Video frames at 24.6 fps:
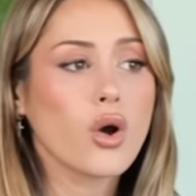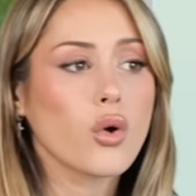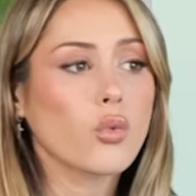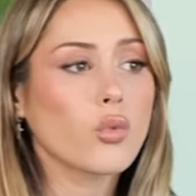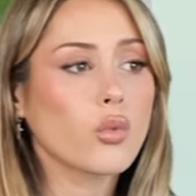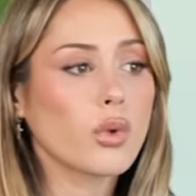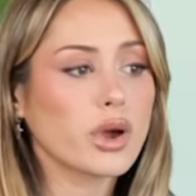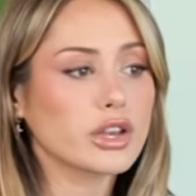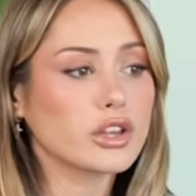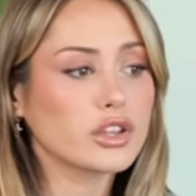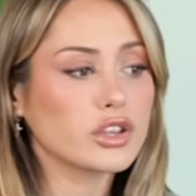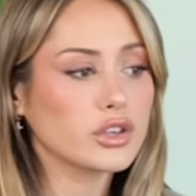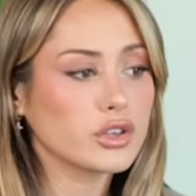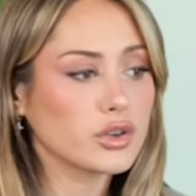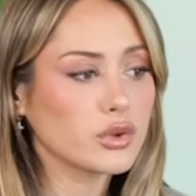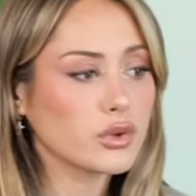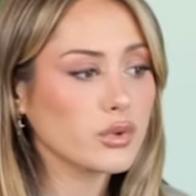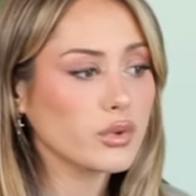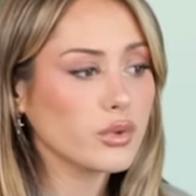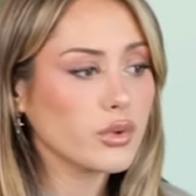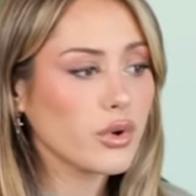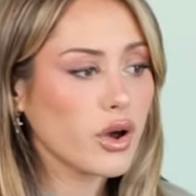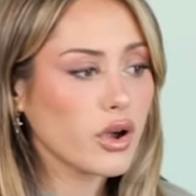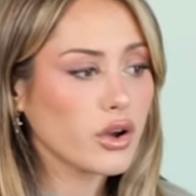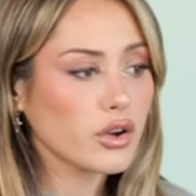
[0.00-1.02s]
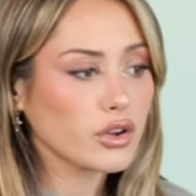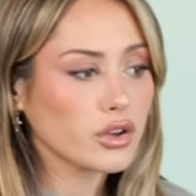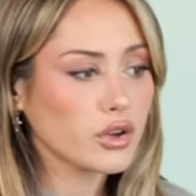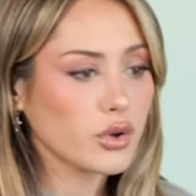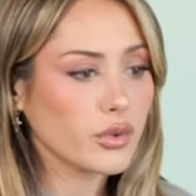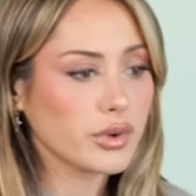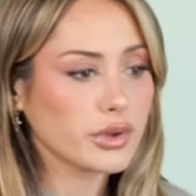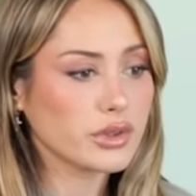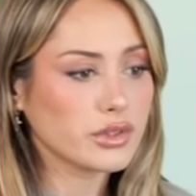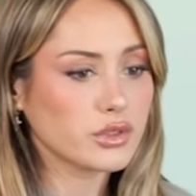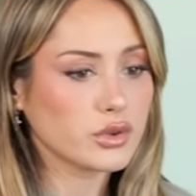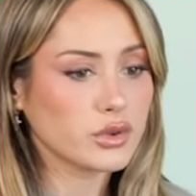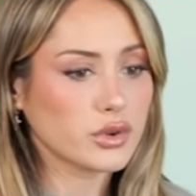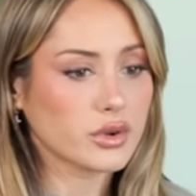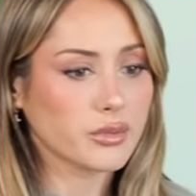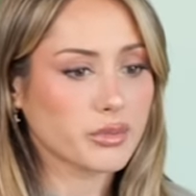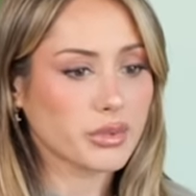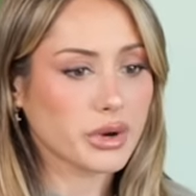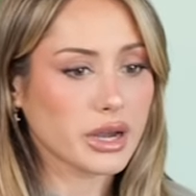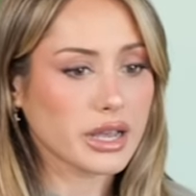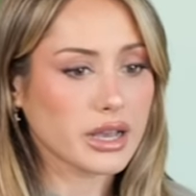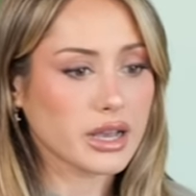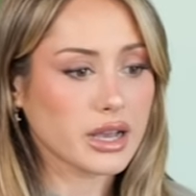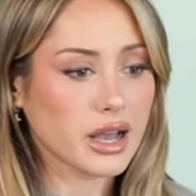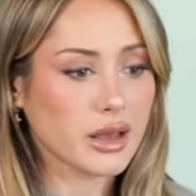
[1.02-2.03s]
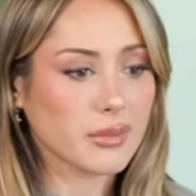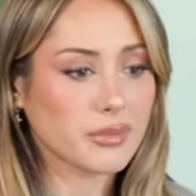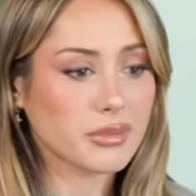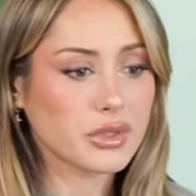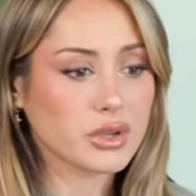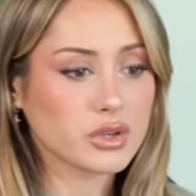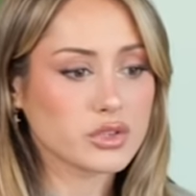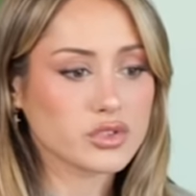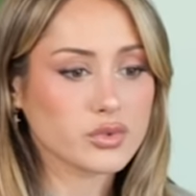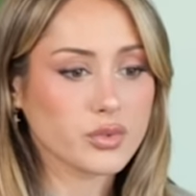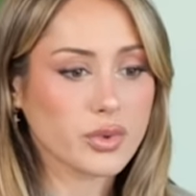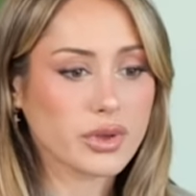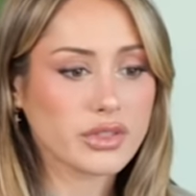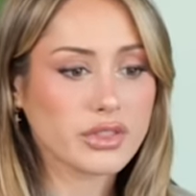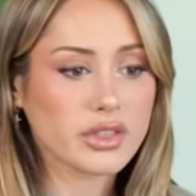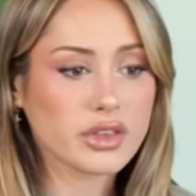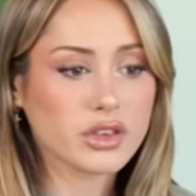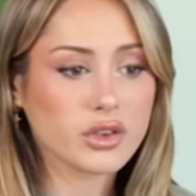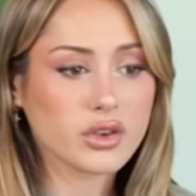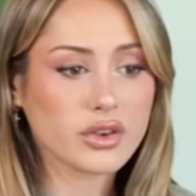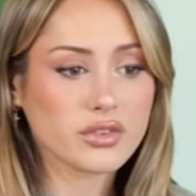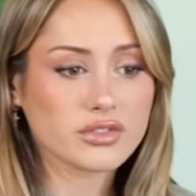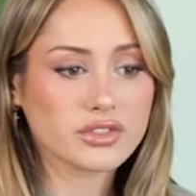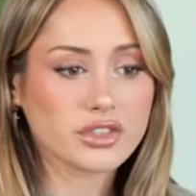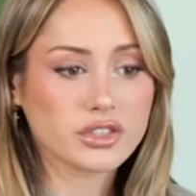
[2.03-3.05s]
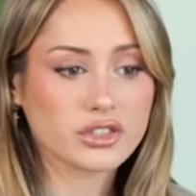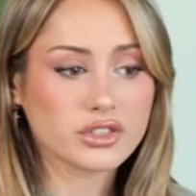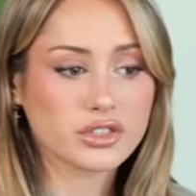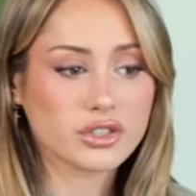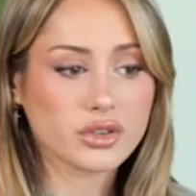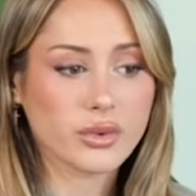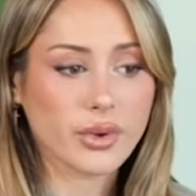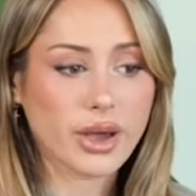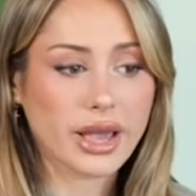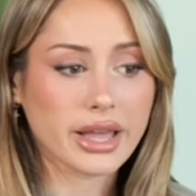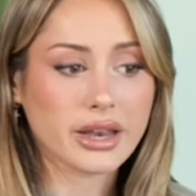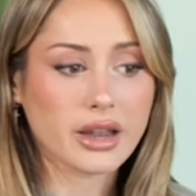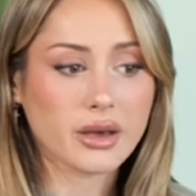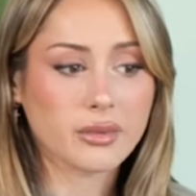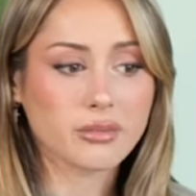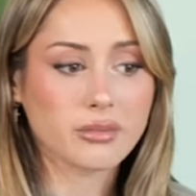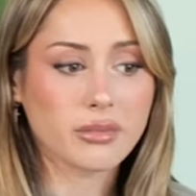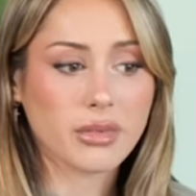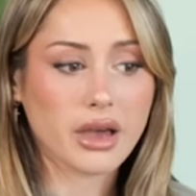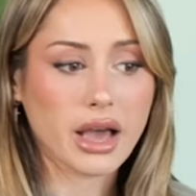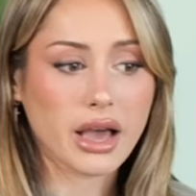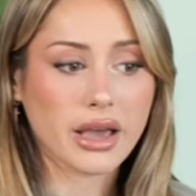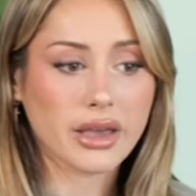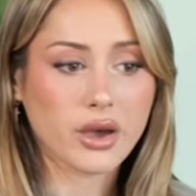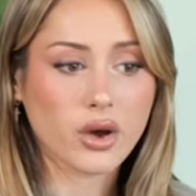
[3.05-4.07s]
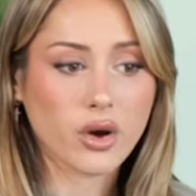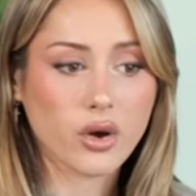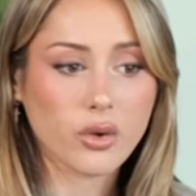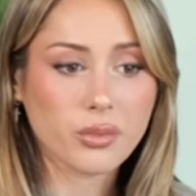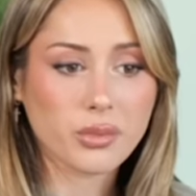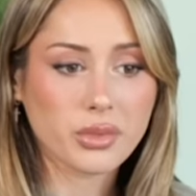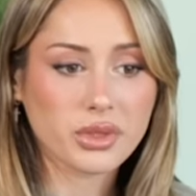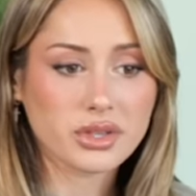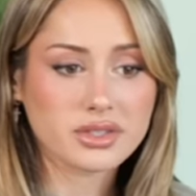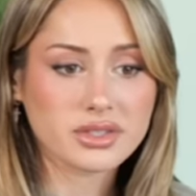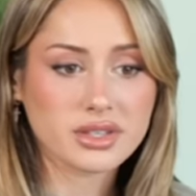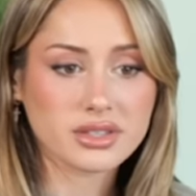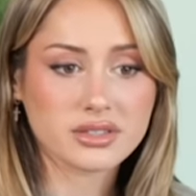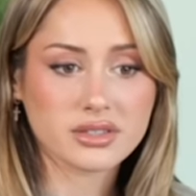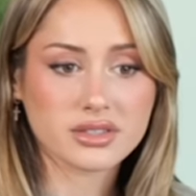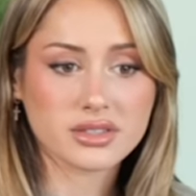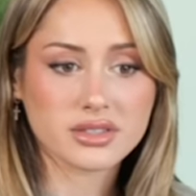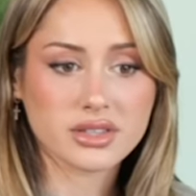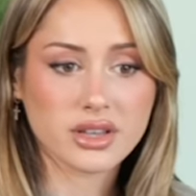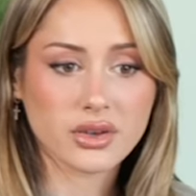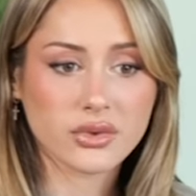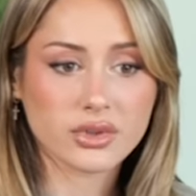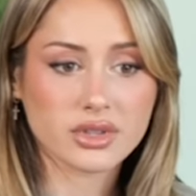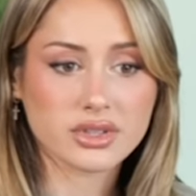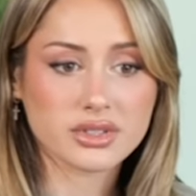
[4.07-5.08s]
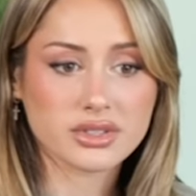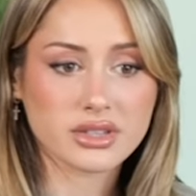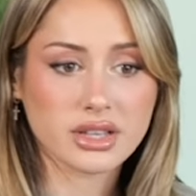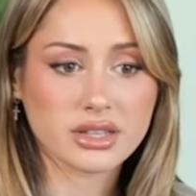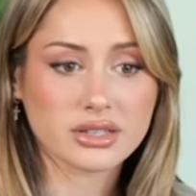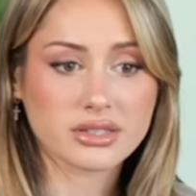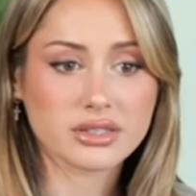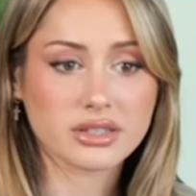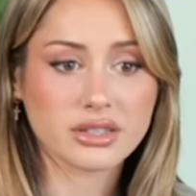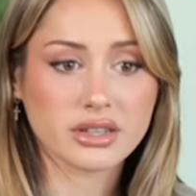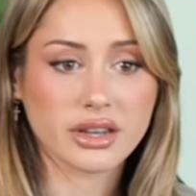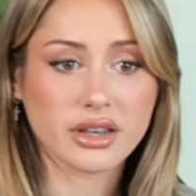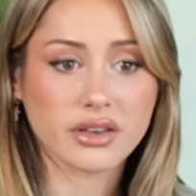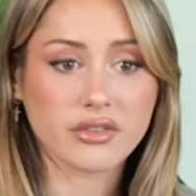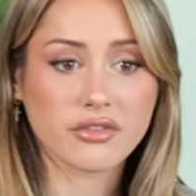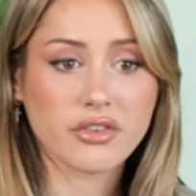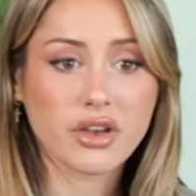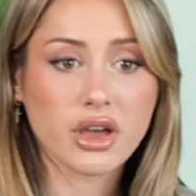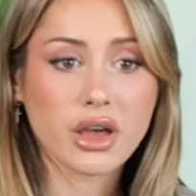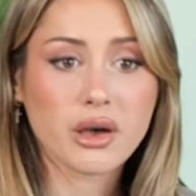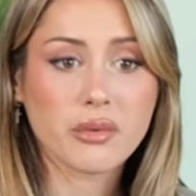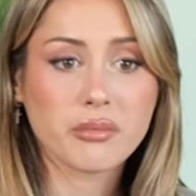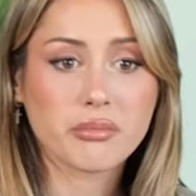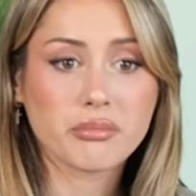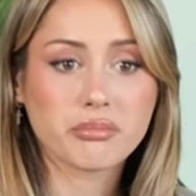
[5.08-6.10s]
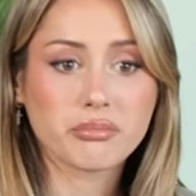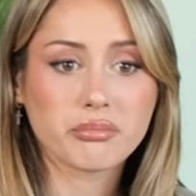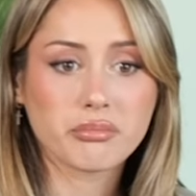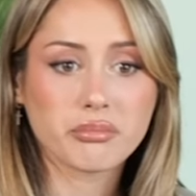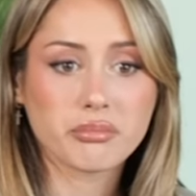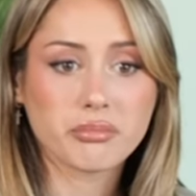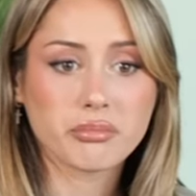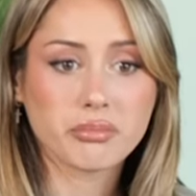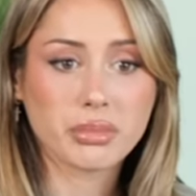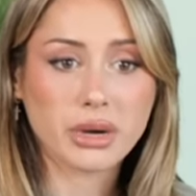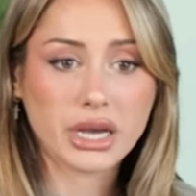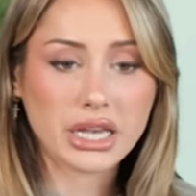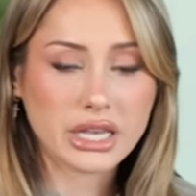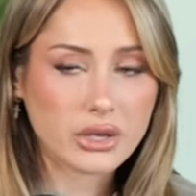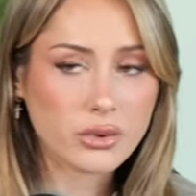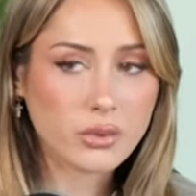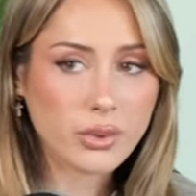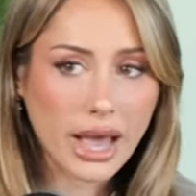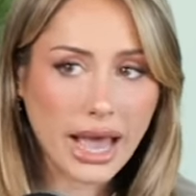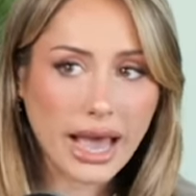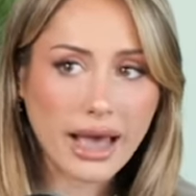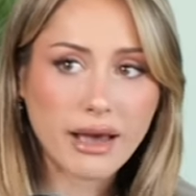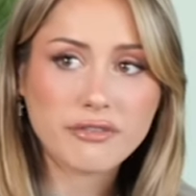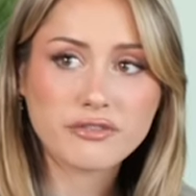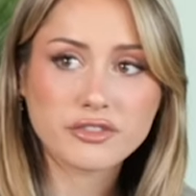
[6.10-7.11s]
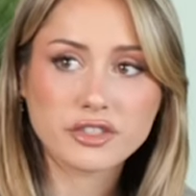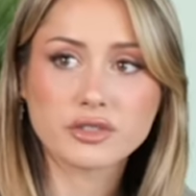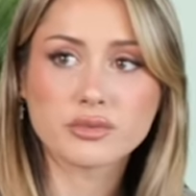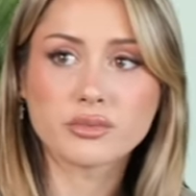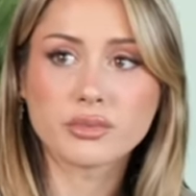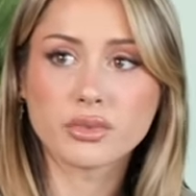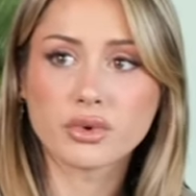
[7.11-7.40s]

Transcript: when you are going through a breakup, there's one thing you have to do, and I'm, I hope this doesn't sound insensitive, but you have to